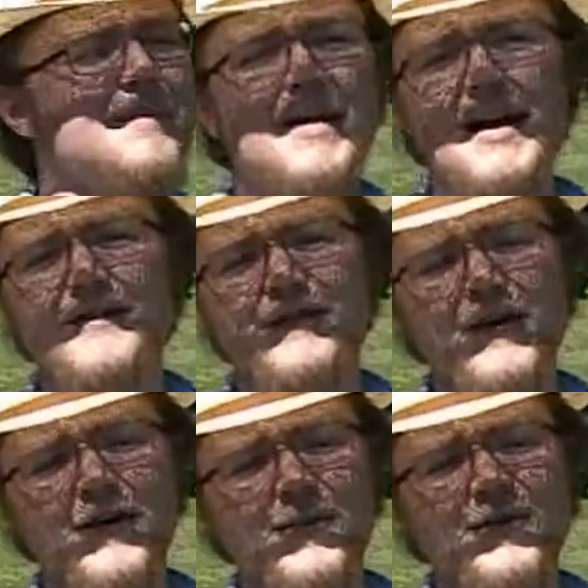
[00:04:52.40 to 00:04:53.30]
by a
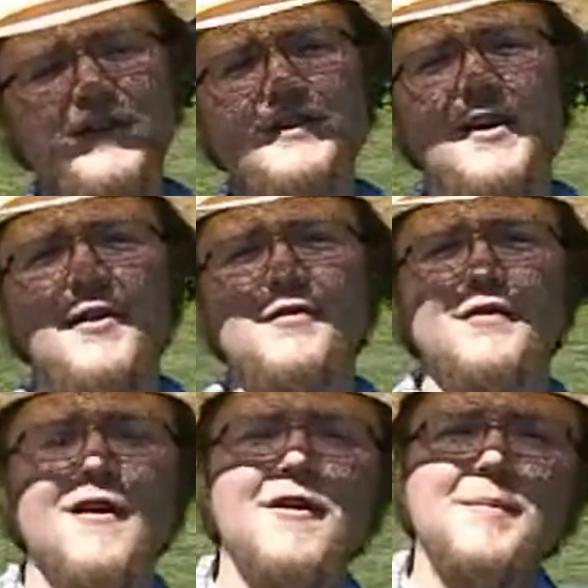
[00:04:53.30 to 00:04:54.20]
farmer that saw the
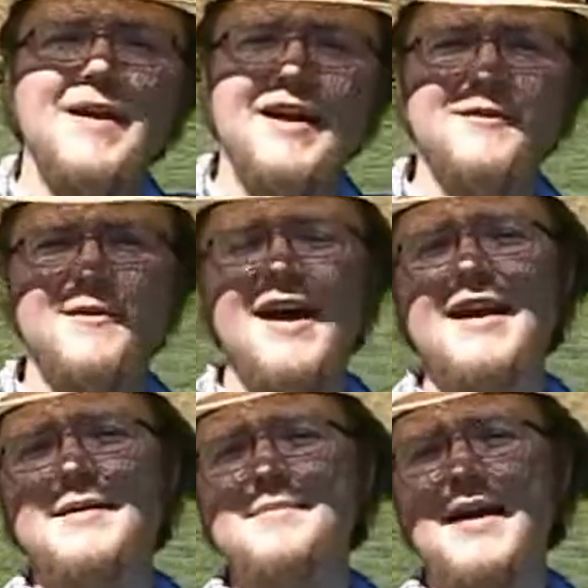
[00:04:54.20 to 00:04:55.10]
frogman
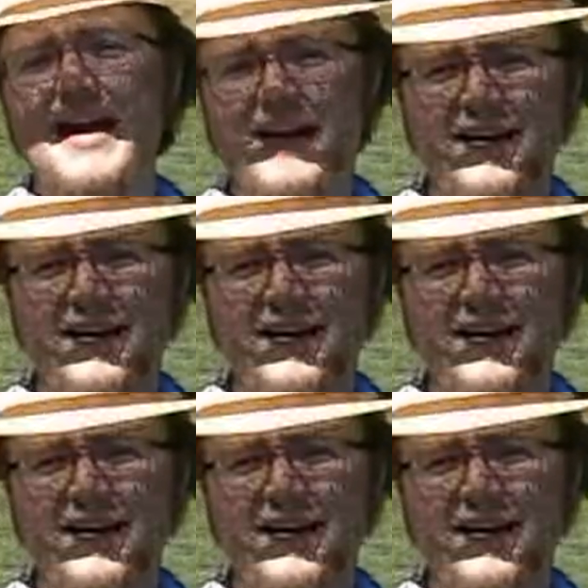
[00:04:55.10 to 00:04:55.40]
riding a bike.